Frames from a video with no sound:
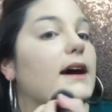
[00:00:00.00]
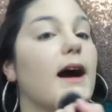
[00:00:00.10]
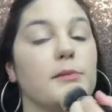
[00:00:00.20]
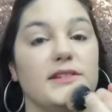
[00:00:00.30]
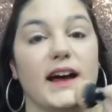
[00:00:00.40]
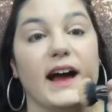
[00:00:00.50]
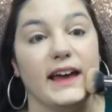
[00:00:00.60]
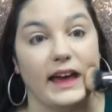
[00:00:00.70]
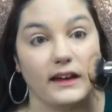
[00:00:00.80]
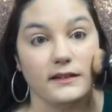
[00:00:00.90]
I'm
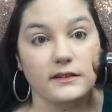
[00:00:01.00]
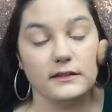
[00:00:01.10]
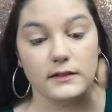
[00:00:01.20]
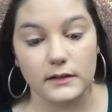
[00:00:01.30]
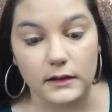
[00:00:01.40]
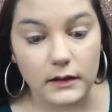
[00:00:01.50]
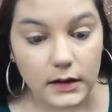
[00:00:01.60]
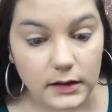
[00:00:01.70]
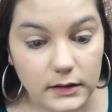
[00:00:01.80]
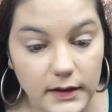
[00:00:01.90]
dying.
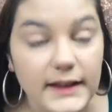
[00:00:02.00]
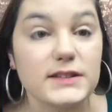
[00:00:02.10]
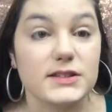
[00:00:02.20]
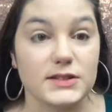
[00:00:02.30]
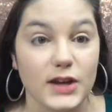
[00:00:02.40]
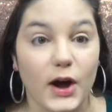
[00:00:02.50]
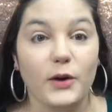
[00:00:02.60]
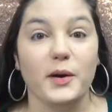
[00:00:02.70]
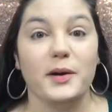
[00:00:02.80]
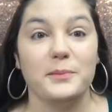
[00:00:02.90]
It's so